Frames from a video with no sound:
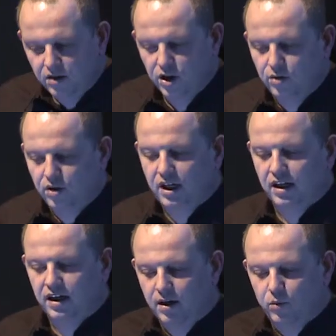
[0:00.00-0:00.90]
you
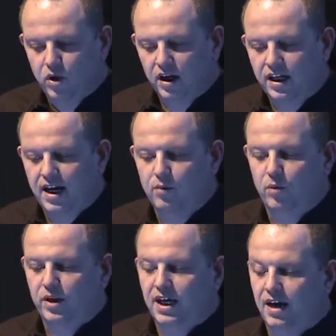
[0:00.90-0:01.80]
looking at it, working out
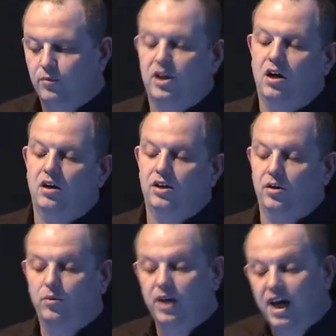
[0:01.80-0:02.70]
what we can and we can't
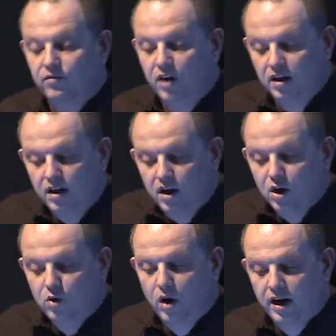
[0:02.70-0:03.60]
do, and we have like
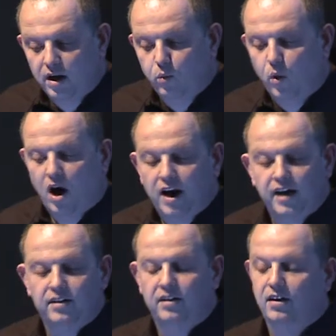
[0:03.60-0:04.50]
quite a
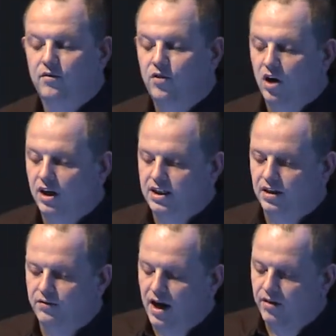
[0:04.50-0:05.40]
wide
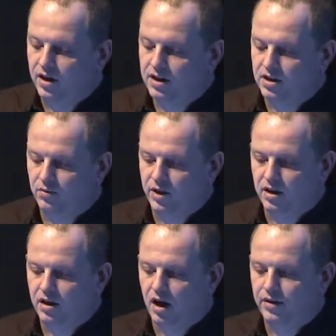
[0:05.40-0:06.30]
variety of areas that we
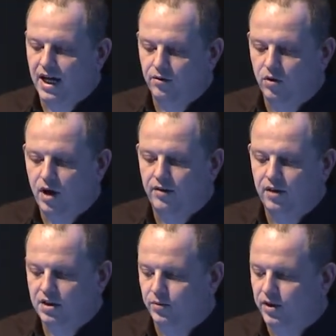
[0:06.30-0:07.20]
could go down or
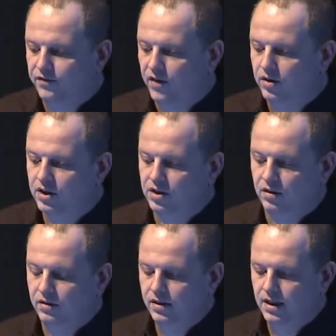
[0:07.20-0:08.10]
areas that we could focus
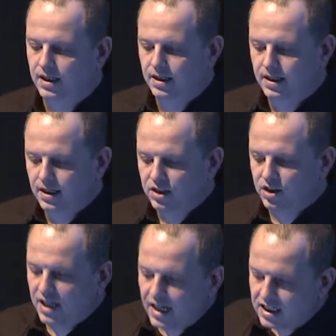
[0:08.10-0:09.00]
on.
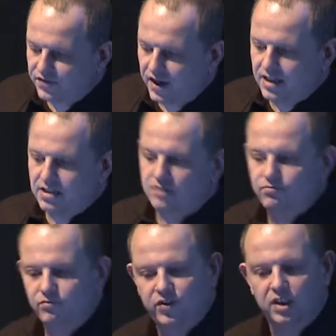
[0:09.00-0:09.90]
So the next phase
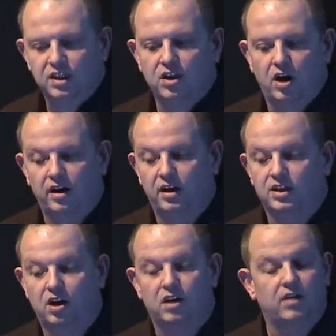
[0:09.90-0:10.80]
for the designer
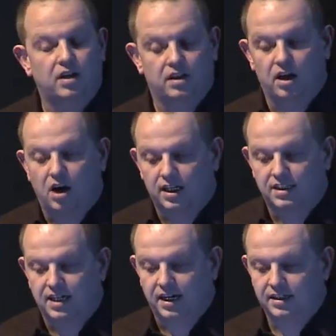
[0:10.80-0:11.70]
is kind of like the
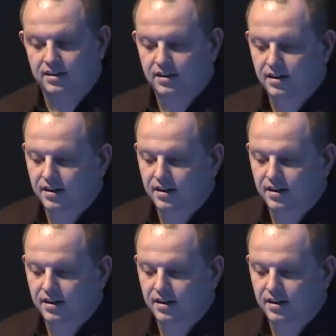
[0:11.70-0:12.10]
architect.